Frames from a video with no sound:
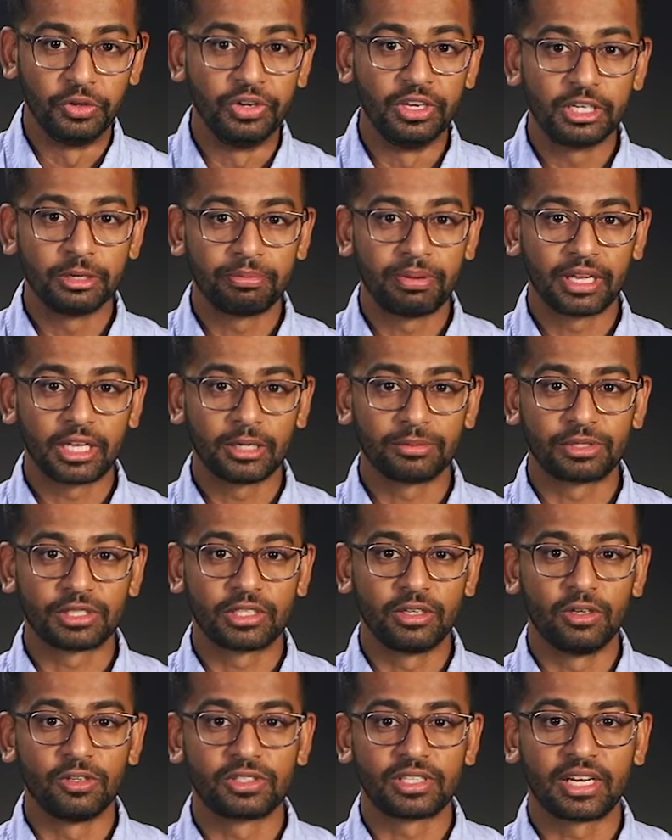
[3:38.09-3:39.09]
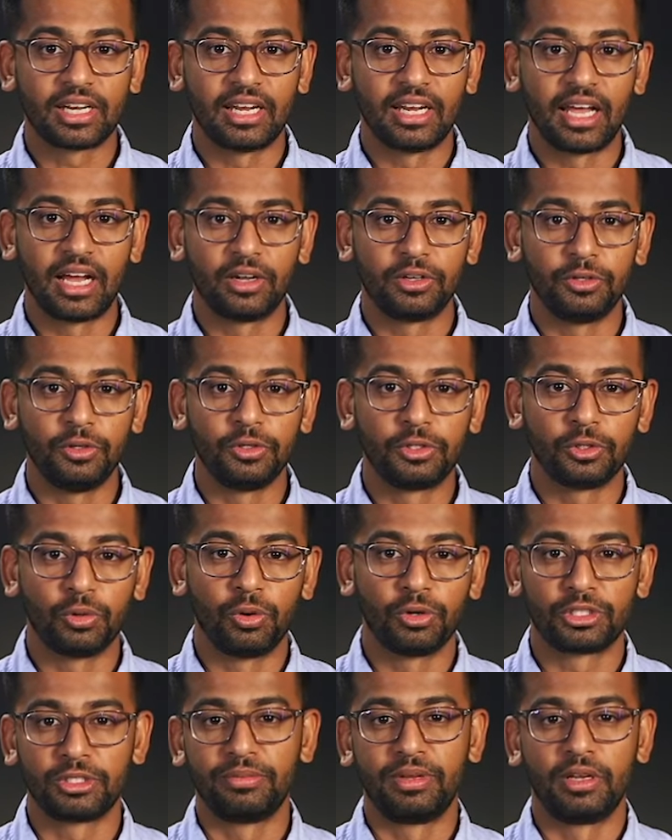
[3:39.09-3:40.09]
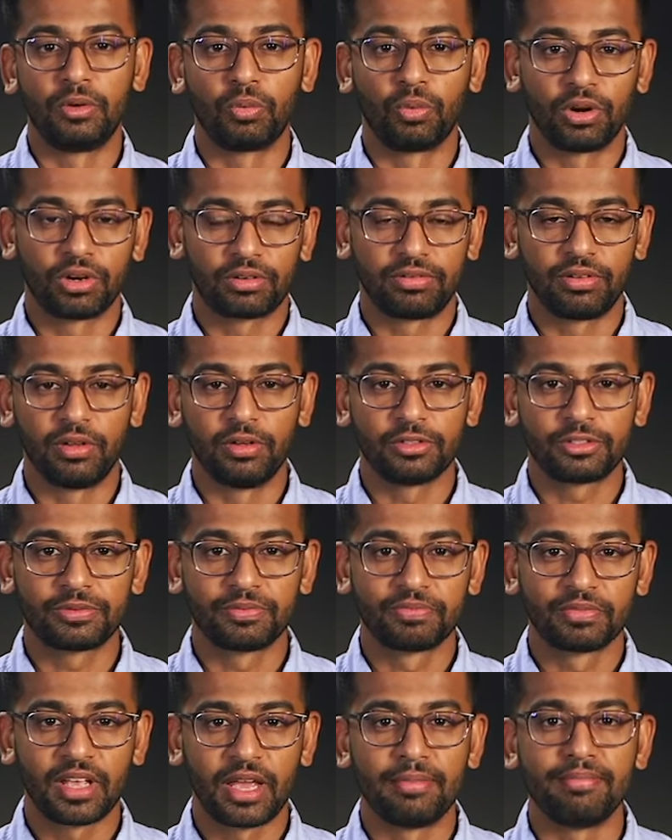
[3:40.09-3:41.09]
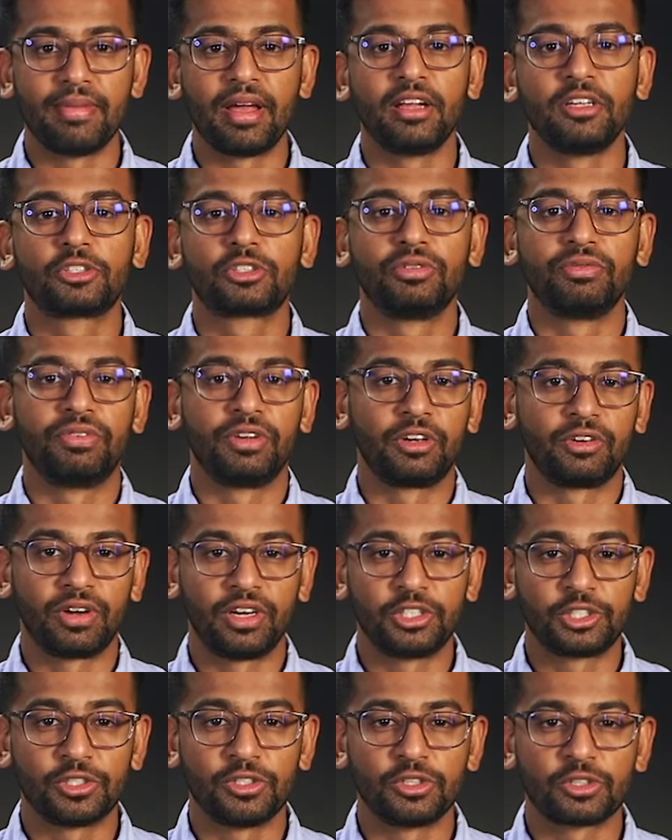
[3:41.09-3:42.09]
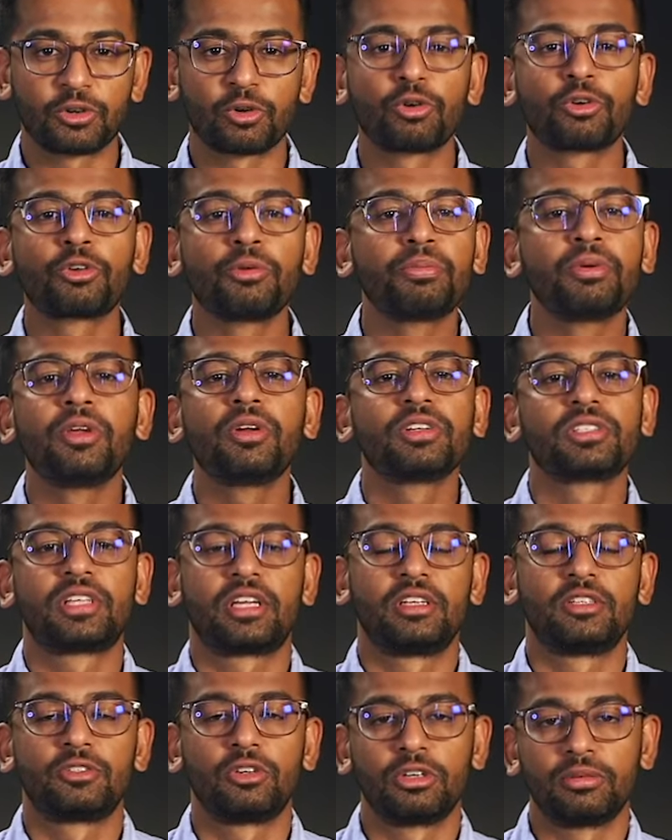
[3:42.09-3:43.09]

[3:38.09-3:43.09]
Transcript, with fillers: You need to pick up skills that allow you to automate workflows and manage configurations or computer settings